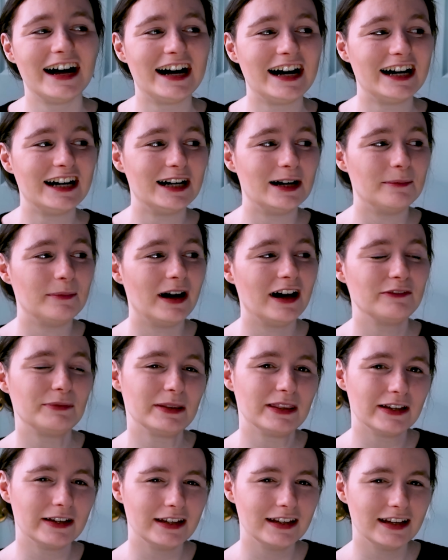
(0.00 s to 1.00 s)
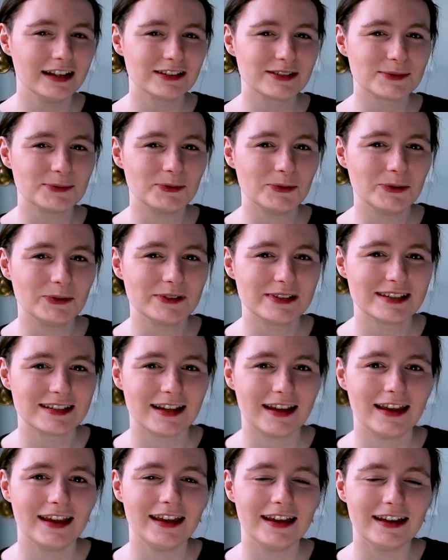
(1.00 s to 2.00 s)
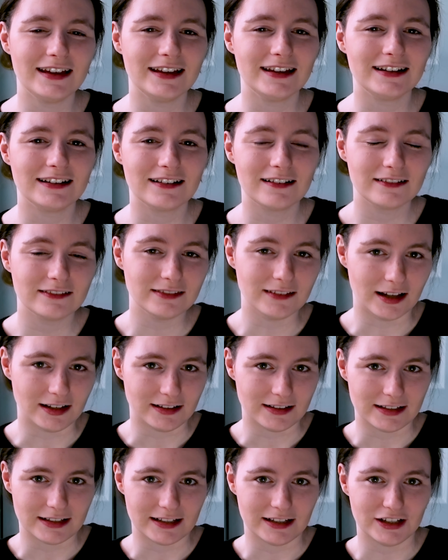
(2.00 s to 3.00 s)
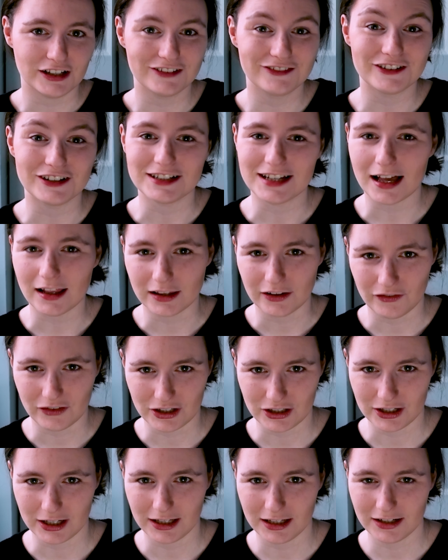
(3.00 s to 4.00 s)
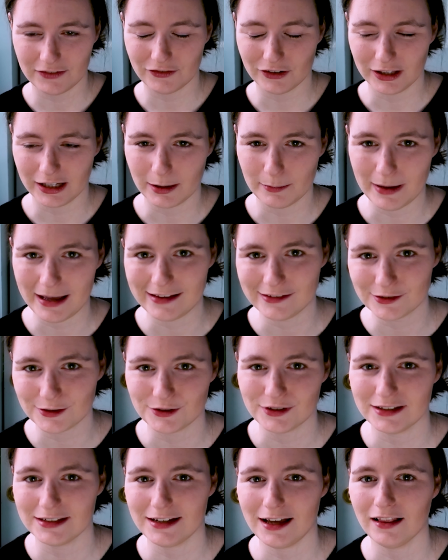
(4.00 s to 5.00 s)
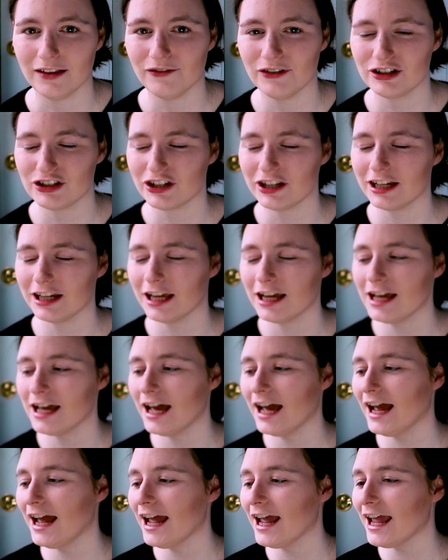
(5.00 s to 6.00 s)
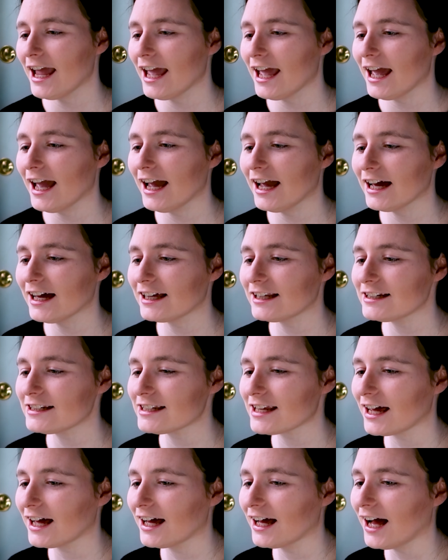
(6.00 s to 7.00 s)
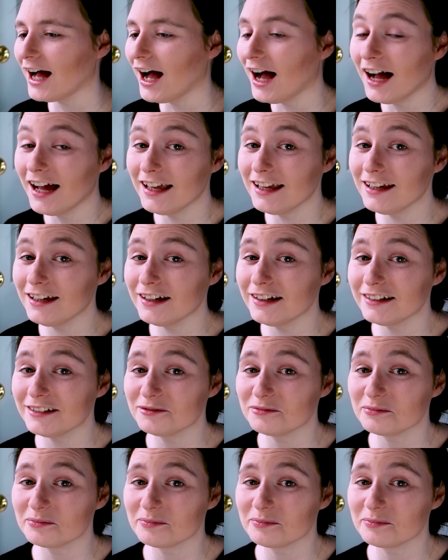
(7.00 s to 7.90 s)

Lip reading: I've been looking at schools in London for television, for like a master's in television, and I